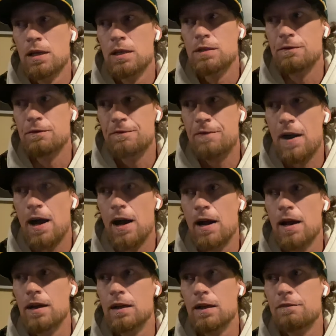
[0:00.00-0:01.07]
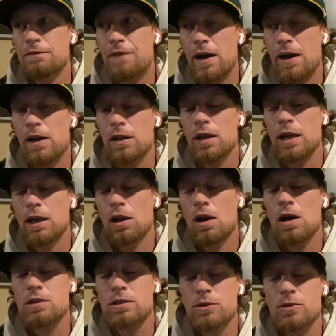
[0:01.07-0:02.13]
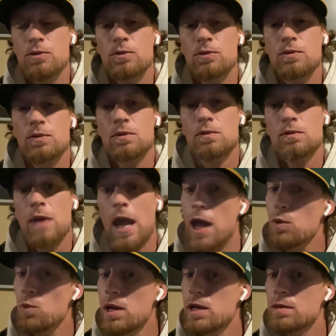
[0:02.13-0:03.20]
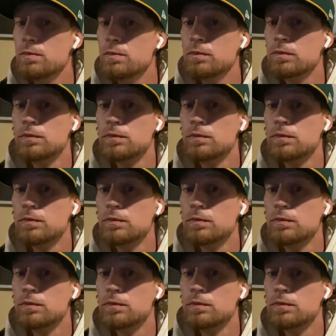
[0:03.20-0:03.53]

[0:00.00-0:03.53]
to file a lawsuit and win